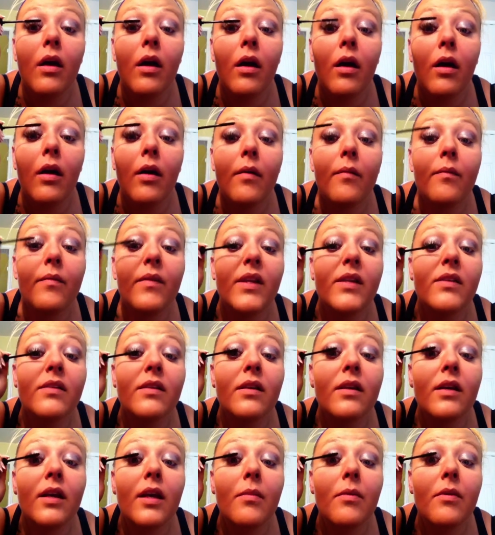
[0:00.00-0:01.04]
That's
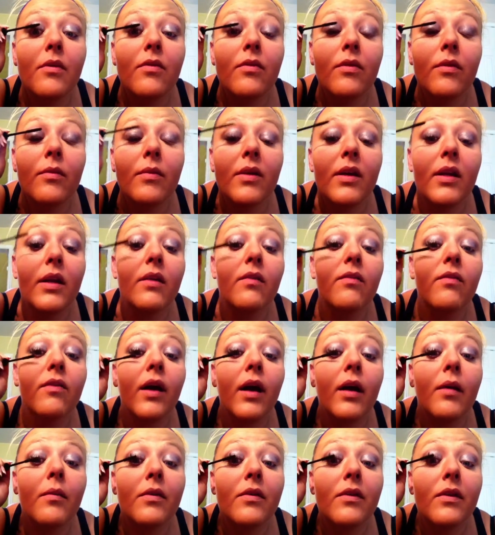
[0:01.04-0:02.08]
going to keep you from getting
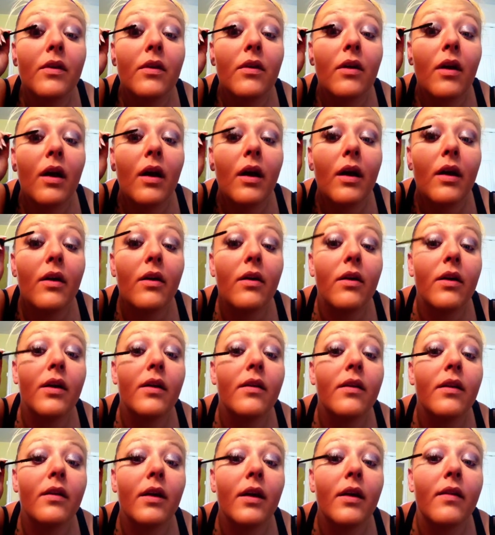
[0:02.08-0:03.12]
fibers in your eye or
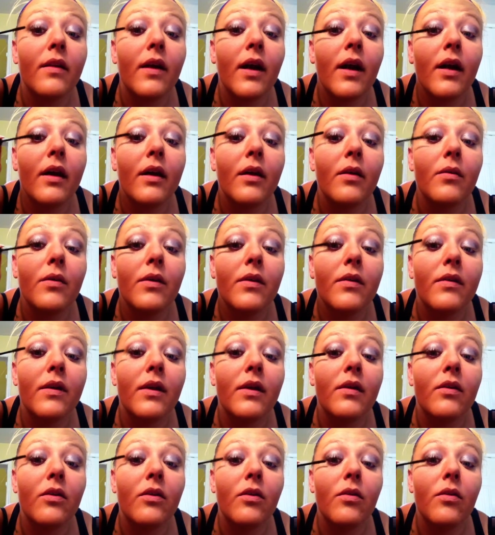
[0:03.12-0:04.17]
anything like that. You want to
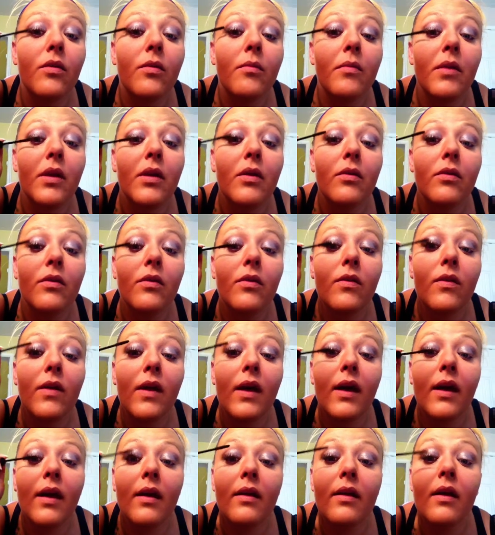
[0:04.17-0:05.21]
stick to the middle to the
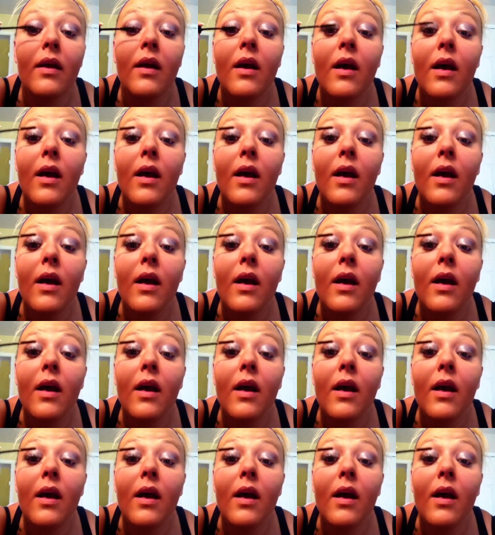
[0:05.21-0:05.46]
end.